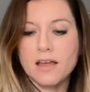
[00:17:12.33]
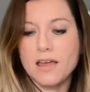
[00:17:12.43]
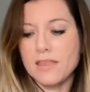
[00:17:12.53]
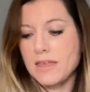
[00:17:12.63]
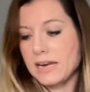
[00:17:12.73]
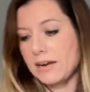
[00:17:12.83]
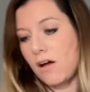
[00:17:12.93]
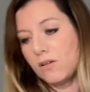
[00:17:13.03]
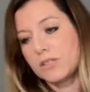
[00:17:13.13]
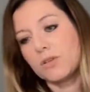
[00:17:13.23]
then it
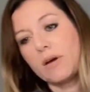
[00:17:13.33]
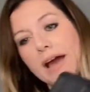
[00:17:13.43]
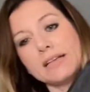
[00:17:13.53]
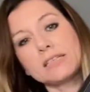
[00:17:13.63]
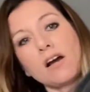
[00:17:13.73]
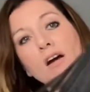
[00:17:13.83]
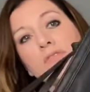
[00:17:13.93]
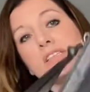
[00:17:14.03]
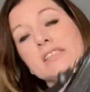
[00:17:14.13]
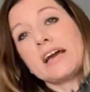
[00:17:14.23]
also has it on
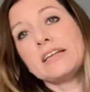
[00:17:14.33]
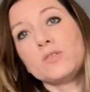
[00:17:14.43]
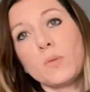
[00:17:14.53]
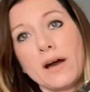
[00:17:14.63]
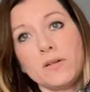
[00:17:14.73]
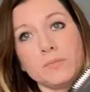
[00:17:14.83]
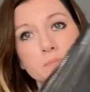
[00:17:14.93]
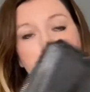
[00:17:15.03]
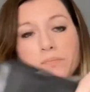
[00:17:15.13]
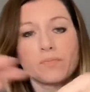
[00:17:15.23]
this side as well.
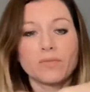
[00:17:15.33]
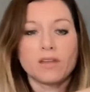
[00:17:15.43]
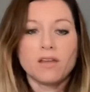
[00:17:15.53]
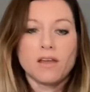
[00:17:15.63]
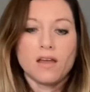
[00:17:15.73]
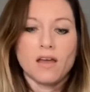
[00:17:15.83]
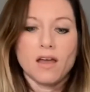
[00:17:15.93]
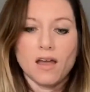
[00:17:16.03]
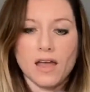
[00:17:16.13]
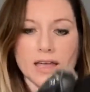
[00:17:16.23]

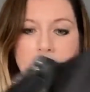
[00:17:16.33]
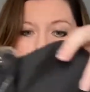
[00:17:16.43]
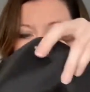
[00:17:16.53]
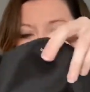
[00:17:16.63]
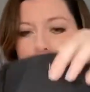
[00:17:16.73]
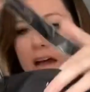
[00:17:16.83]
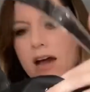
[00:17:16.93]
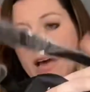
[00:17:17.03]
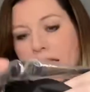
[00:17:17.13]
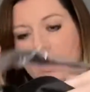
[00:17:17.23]

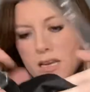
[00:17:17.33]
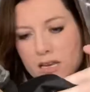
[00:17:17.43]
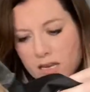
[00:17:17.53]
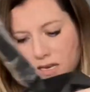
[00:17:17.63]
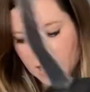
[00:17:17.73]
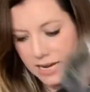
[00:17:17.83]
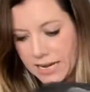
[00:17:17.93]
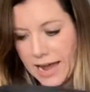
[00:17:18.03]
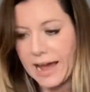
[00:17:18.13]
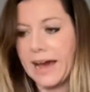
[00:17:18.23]
Inside,
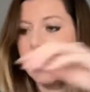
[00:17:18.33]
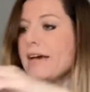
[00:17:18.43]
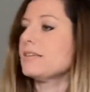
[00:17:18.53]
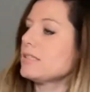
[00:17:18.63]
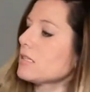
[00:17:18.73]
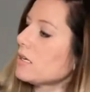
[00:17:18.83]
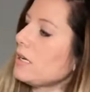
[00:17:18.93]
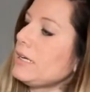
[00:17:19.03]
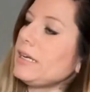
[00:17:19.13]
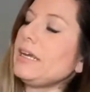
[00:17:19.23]
it has
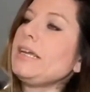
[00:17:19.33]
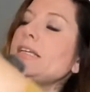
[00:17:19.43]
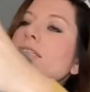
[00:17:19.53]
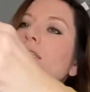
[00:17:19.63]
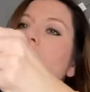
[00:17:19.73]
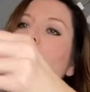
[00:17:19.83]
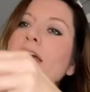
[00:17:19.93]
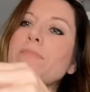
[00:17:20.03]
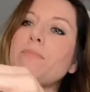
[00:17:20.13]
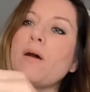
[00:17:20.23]
an
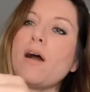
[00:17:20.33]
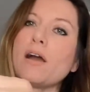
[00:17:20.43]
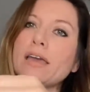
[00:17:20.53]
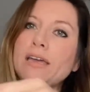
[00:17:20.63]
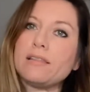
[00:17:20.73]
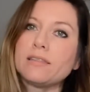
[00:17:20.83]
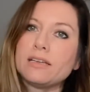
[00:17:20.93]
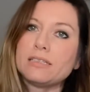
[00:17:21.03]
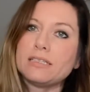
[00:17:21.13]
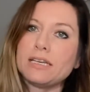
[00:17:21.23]
inside pocket
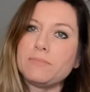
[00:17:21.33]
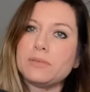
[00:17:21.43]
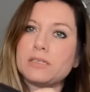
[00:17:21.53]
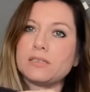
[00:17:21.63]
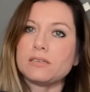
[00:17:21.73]
that zips.